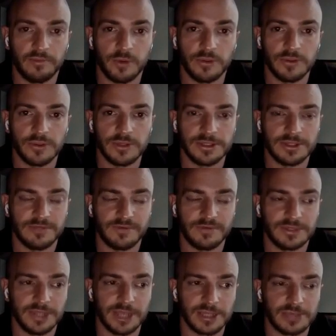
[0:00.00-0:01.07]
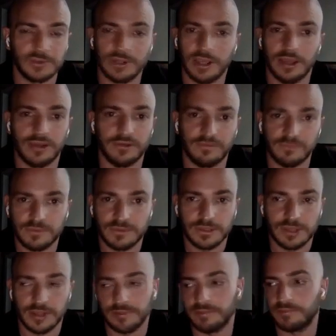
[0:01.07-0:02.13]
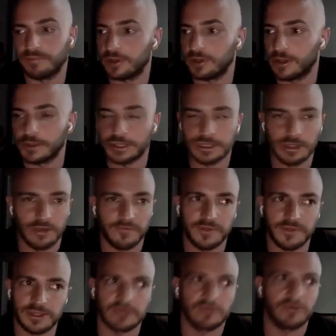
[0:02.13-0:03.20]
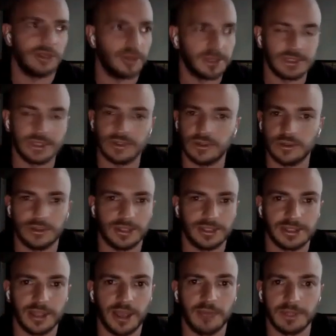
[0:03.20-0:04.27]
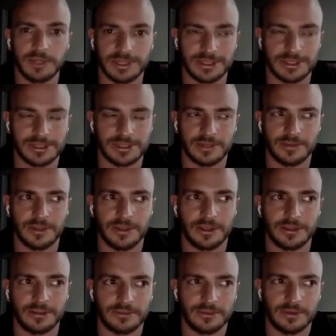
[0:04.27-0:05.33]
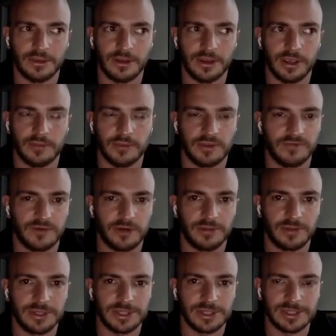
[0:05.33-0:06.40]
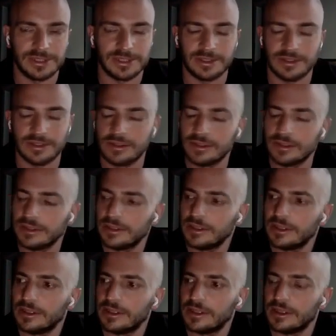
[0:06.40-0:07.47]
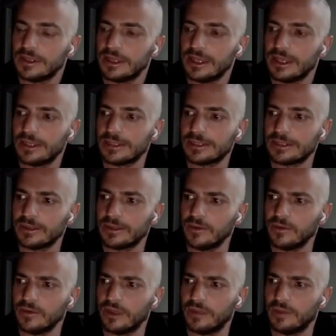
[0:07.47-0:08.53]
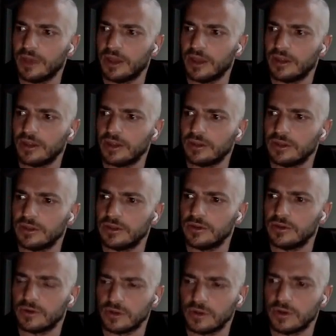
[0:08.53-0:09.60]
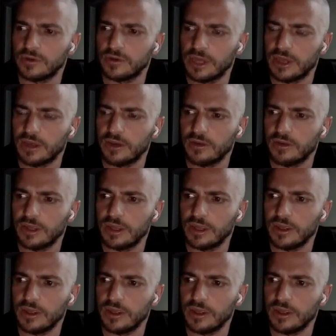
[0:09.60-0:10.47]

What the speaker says: both of these different tests were negative. So I put it on the shelf, and then somebody else said, dude, that's Lyme disease. And I'm like, all right, well, I've already been tested. And so about a year ago now,